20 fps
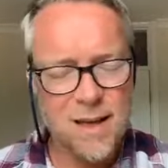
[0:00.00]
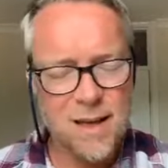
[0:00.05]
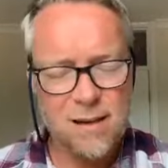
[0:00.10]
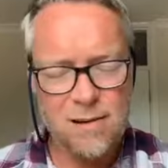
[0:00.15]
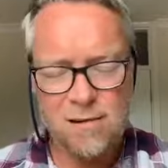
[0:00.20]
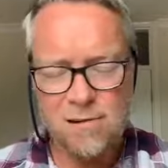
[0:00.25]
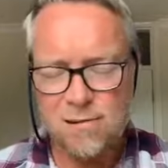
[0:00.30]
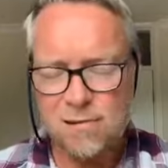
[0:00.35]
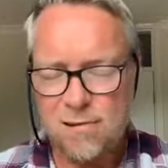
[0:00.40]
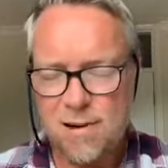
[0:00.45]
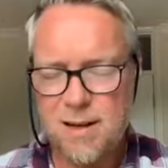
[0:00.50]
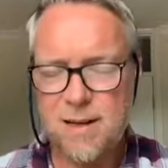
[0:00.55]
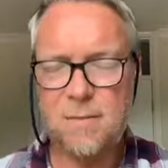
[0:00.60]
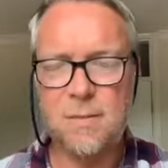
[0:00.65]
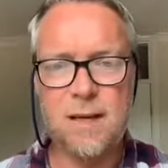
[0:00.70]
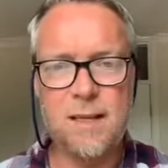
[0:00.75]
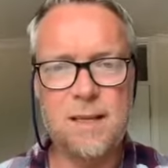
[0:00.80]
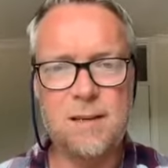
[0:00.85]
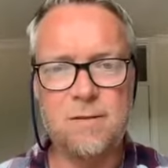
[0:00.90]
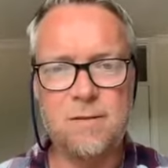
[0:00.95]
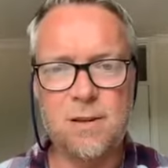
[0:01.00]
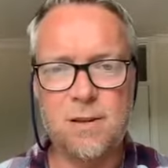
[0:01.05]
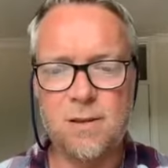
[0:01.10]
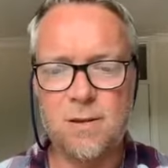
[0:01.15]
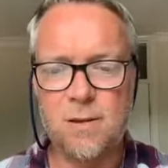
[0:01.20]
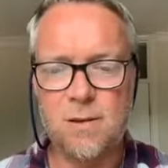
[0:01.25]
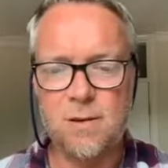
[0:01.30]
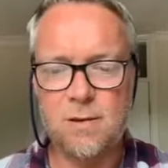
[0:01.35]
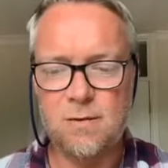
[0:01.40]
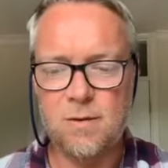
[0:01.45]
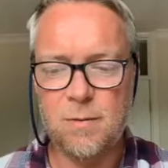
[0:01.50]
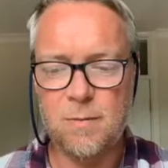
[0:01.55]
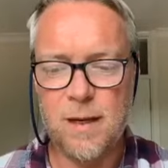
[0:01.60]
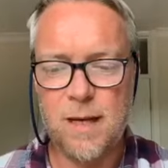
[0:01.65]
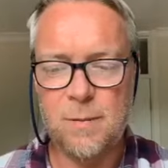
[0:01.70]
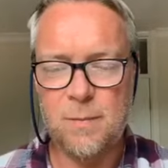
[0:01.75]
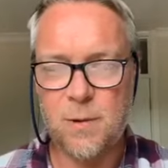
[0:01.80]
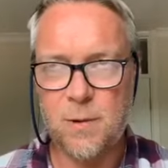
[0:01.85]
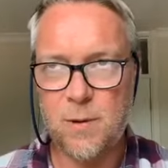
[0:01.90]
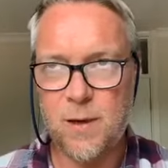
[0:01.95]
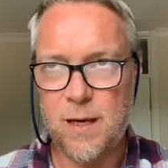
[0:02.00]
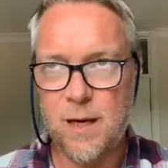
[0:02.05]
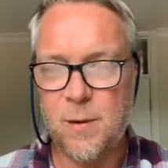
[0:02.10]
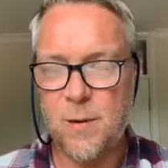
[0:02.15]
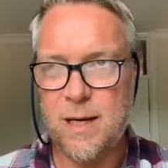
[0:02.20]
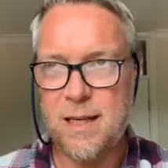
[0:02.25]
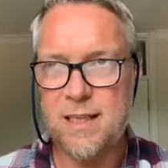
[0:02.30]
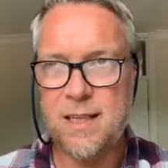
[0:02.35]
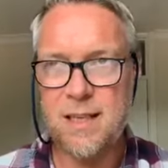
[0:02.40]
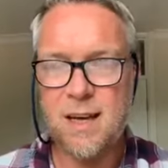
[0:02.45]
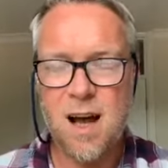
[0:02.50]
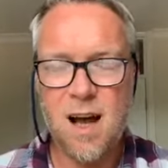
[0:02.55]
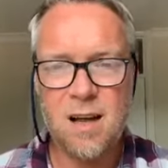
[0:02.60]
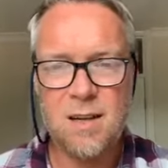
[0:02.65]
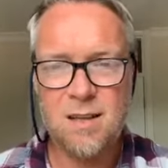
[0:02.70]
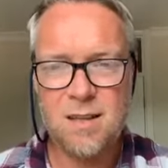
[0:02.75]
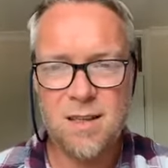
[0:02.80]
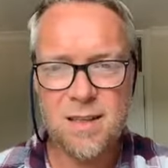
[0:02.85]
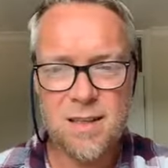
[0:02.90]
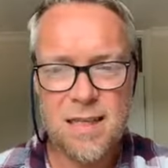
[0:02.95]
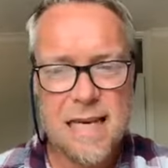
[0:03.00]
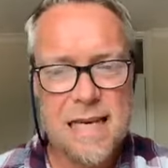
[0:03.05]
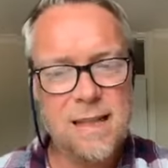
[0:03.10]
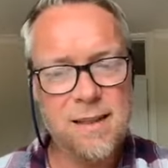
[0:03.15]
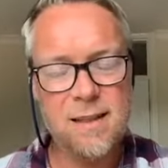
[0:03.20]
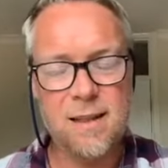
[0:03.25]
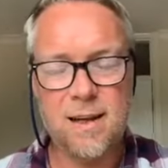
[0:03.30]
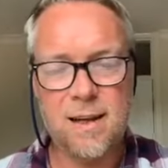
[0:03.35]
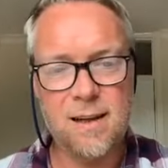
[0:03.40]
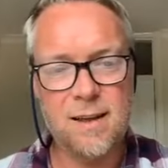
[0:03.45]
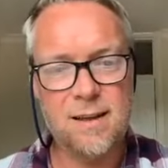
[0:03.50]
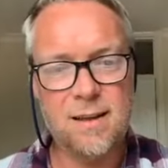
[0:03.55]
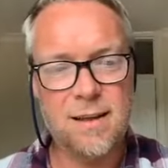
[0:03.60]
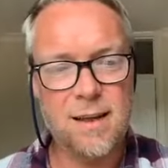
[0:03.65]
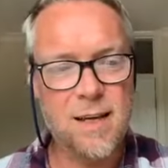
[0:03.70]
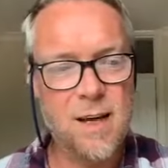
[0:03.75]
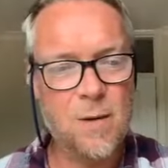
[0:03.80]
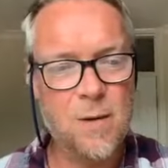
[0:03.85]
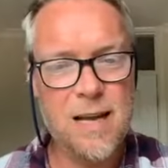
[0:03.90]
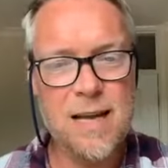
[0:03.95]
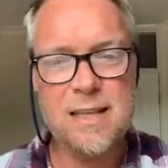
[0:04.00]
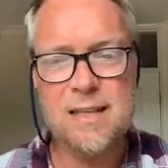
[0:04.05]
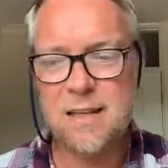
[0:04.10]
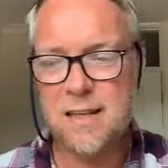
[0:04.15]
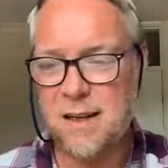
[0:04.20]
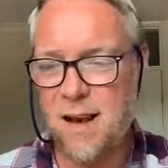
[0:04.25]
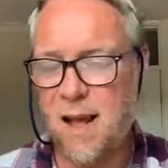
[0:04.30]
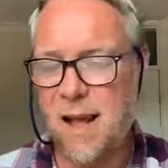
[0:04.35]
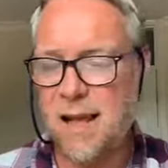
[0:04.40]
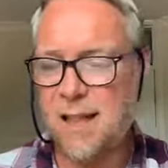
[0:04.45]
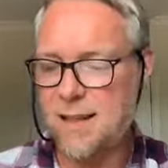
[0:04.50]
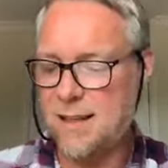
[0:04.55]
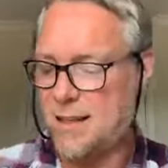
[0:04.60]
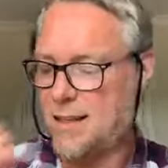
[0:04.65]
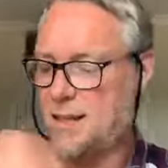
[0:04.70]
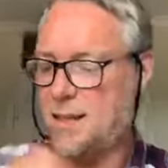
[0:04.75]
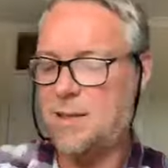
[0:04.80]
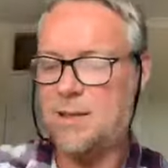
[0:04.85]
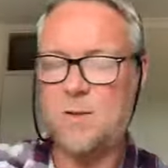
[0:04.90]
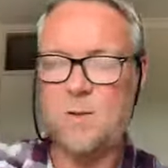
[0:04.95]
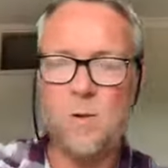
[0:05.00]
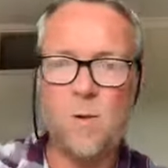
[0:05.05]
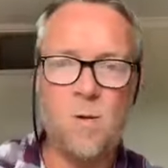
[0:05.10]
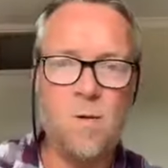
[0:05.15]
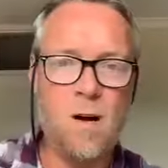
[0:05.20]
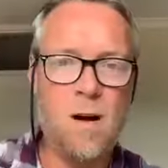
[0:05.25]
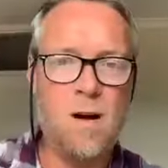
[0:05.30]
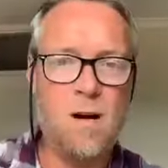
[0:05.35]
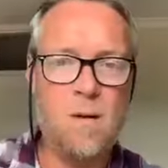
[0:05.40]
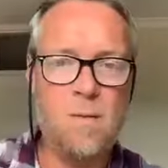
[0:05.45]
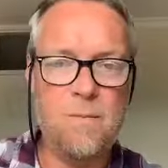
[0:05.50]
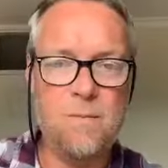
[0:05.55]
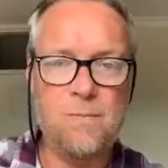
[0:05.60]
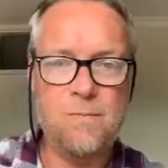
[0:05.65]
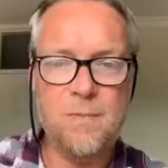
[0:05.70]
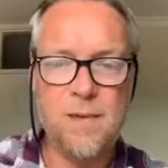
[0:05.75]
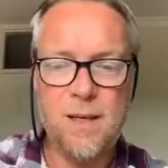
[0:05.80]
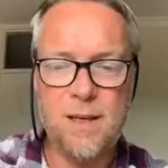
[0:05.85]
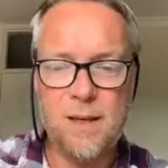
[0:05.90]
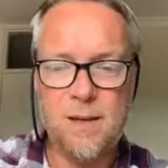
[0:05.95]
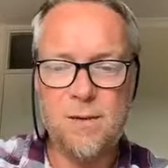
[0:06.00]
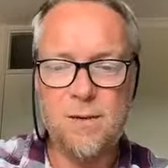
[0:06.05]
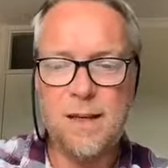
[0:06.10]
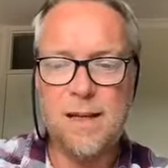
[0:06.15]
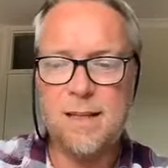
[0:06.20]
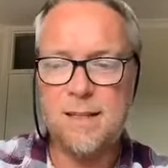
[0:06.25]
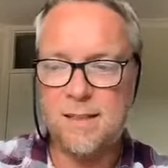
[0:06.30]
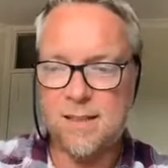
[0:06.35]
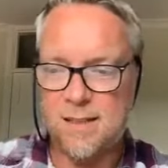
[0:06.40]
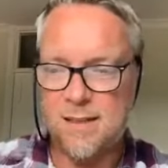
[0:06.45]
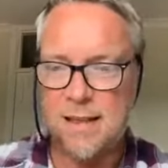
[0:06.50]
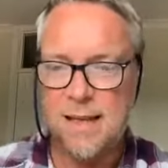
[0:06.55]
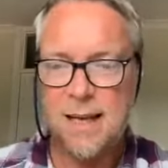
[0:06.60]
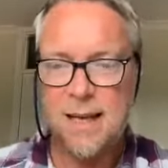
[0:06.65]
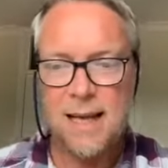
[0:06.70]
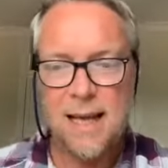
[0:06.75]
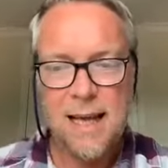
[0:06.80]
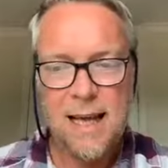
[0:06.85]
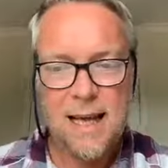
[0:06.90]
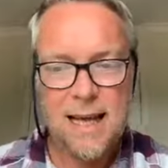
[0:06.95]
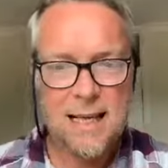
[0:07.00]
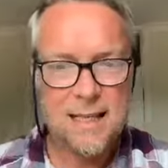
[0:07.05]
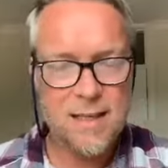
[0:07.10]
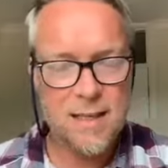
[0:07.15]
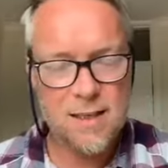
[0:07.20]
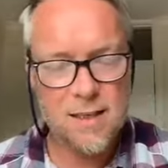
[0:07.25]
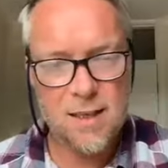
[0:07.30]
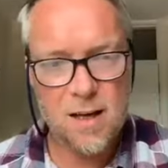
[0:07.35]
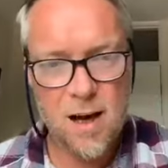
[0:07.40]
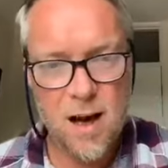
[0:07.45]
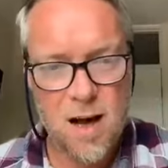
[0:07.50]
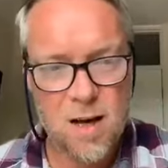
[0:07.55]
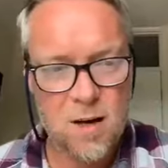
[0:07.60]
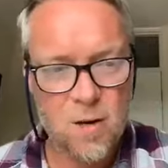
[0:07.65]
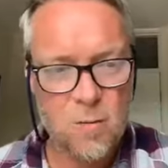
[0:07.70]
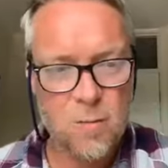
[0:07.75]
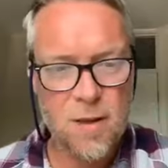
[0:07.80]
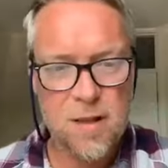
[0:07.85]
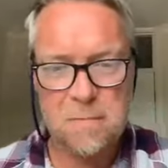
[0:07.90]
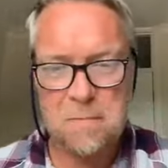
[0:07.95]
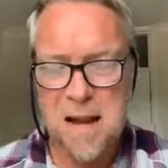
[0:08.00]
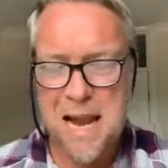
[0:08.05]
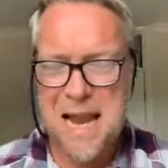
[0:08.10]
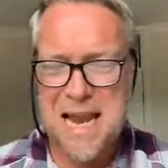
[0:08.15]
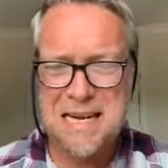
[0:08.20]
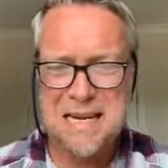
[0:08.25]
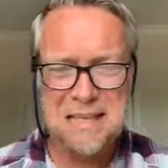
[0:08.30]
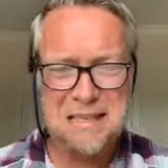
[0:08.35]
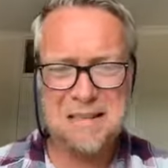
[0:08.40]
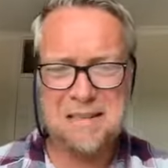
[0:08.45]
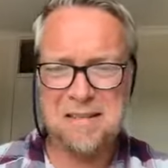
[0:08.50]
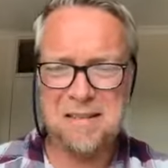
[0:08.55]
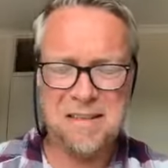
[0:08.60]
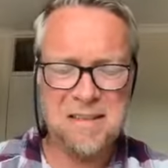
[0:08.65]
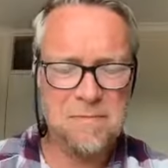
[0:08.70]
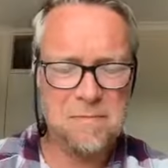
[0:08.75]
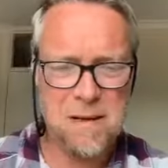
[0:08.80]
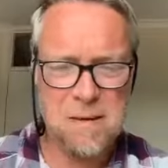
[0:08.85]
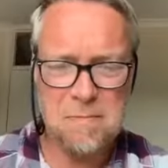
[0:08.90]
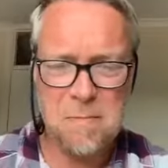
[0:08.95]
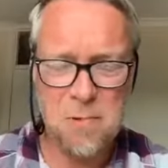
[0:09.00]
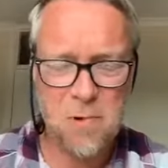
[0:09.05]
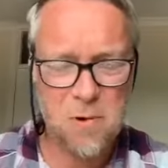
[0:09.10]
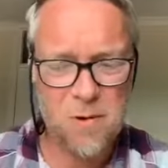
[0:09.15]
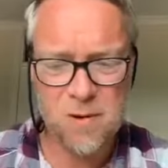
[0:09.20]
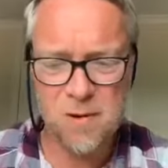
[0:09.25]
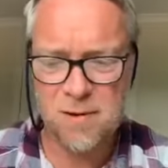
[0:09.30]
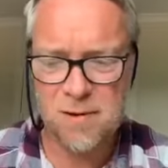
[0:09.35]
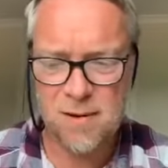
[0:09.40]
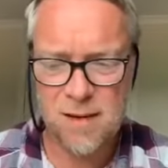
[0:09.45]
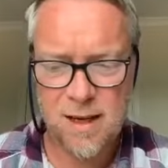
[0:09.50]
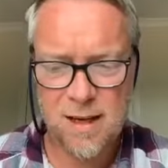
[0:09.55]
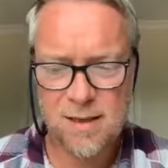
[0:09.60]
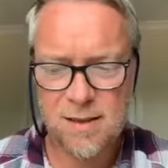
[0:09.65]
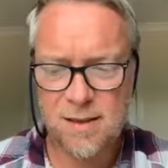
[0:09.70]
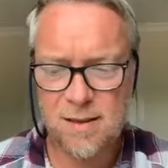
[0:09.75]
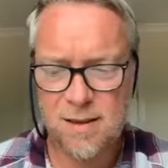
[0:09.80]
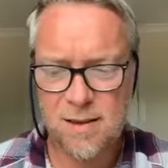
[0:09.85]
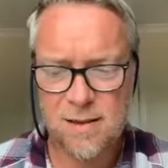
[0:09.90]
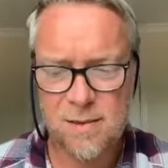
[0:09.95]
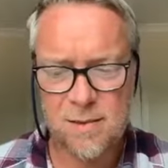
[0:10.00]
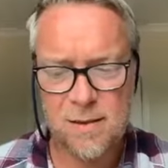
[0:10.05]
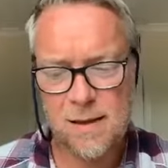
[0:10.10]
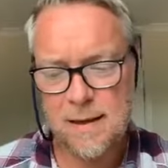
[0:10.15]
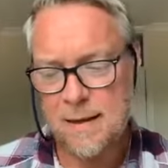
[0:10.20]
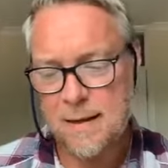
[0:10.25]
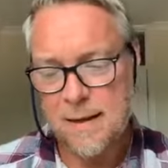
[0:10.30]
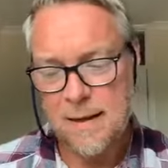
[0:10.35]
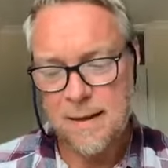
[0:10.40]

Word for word: incredibly difficult for people you know and it's an unseen thing you know it isn't like this is a sore arm you know it's it's internal but the pain is can be more and so